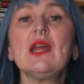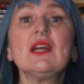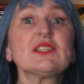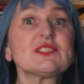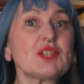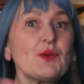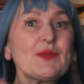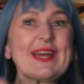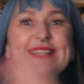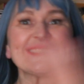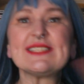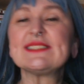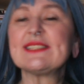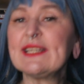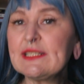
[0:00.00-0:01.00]
So that
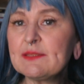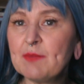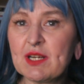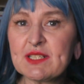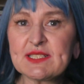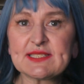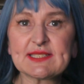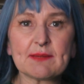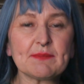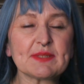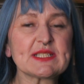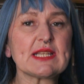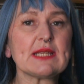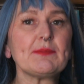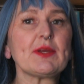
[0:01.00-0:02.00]
is it. My December
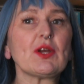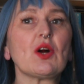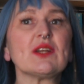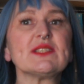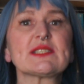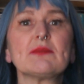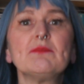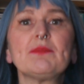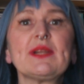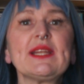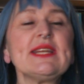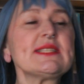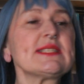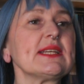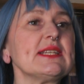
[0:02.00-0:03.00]
TBR is
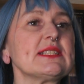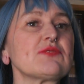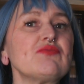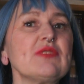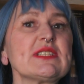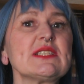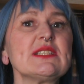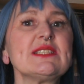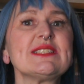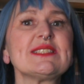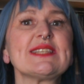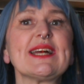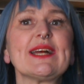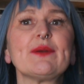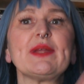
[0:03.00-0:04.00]
complete. It's written
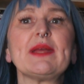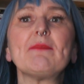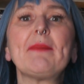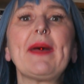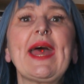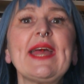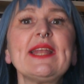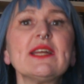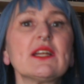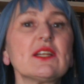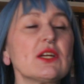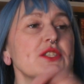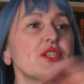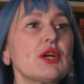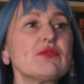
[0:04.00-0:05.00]
down in pen and
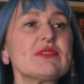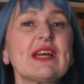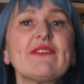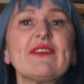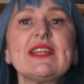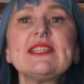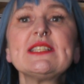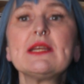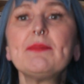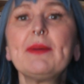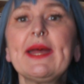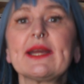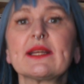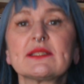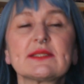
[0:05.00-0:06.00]
I don't have any
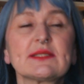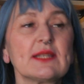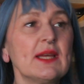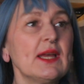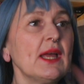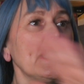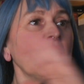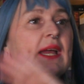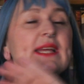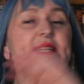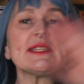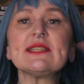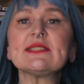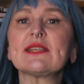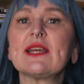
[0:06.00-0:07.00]
Tipp-Ex. It
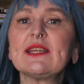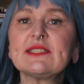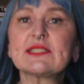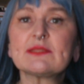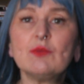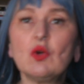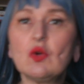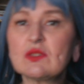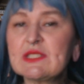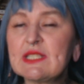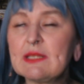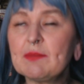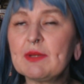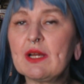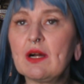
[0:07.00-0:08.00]
is a small
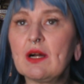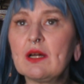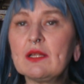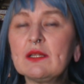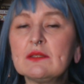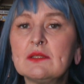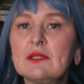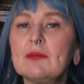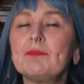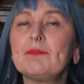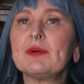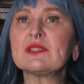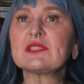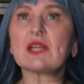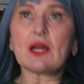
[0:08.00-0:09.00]
TBR,
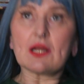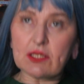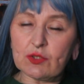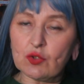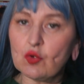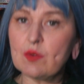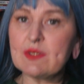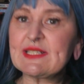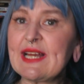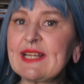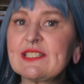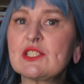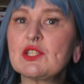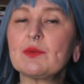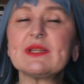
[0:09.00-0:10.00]
but I can always
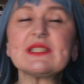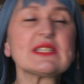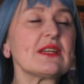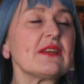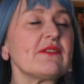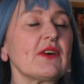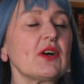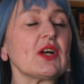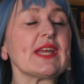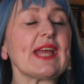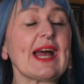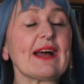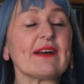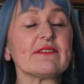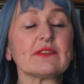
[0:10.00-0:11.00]
add to it if I
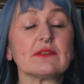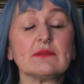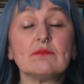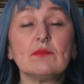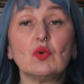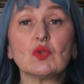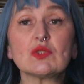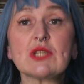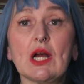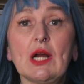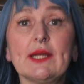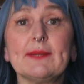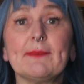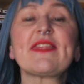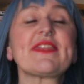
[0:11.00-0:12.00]
have more
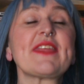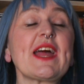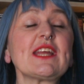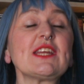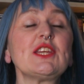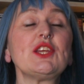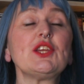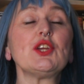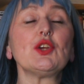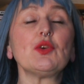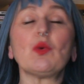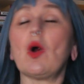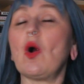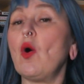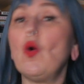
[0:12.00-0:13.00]
time. Thank
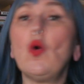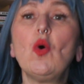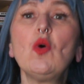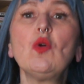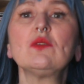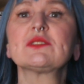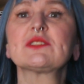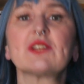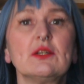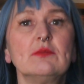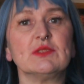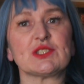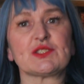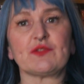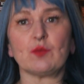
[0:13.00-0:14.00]
you all so
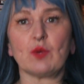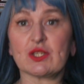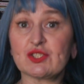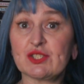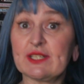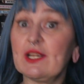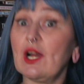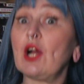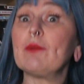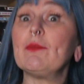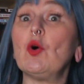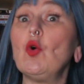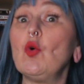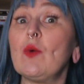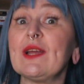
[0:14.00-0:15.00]
much for watching. I'm
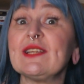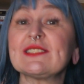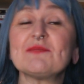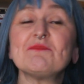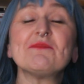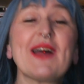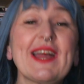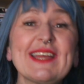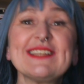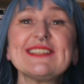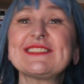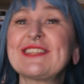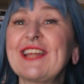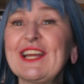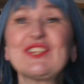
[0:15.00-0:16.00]
always
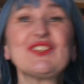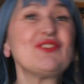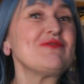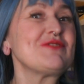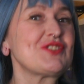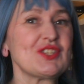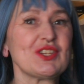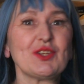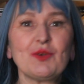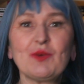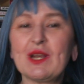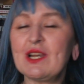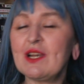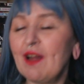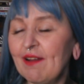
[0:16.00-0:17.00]
amazed that you do.
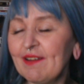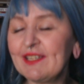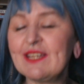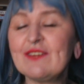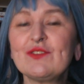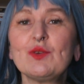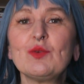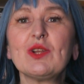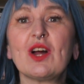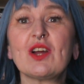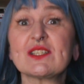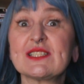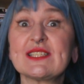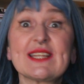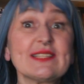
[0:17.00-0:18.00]
Like if you
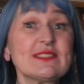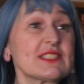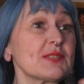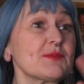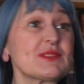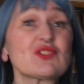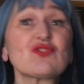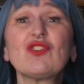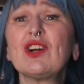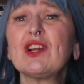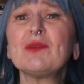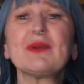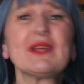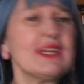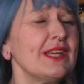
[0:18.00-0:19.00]
liked it and
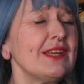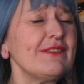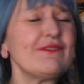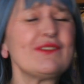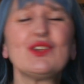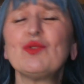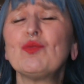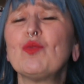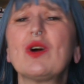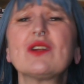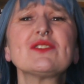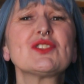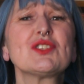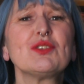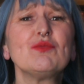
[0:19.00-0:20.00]
subscribe if you
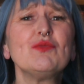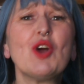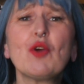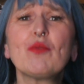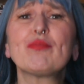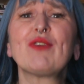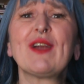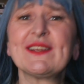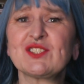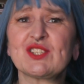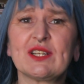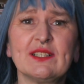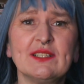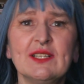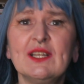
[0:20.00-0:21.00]
want to, no pressure.